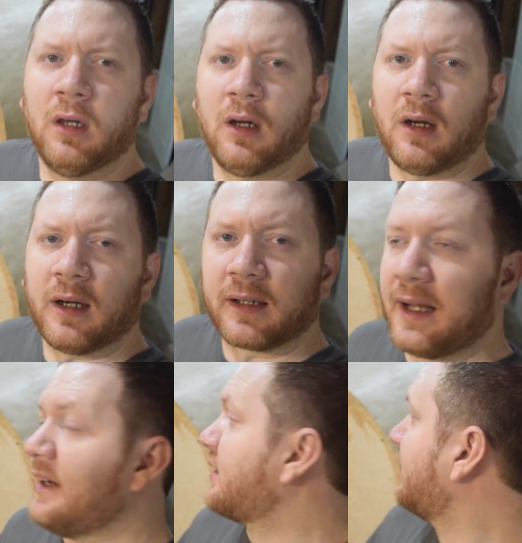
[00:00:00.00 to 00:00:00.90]
Alright
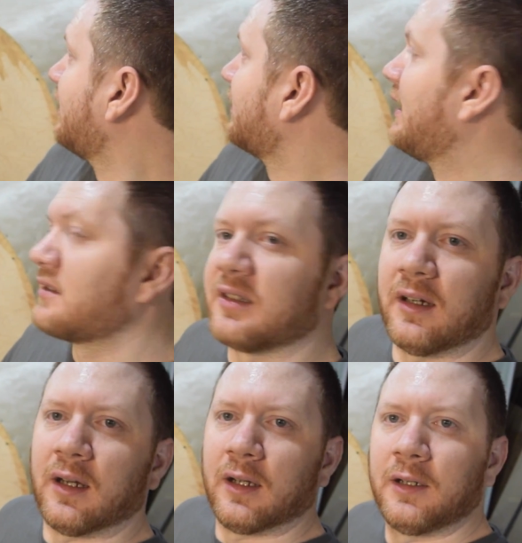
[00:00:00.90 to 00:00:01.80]
guys, I think that's
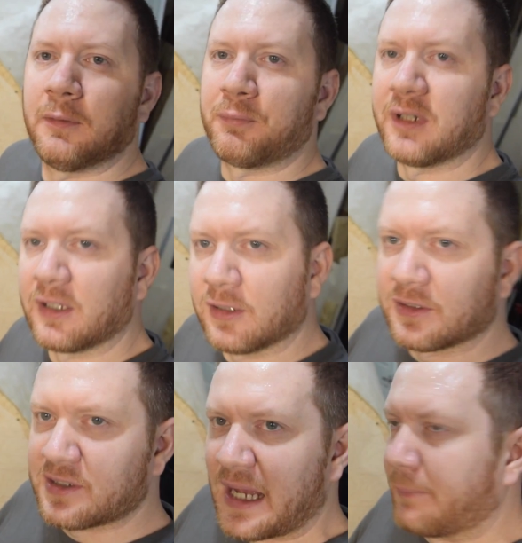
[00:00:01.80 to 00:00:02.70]
a pretty good
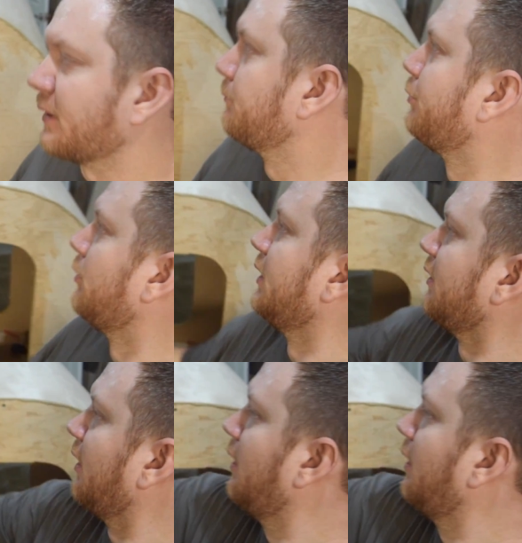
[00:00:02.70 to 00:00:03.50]
stopping point.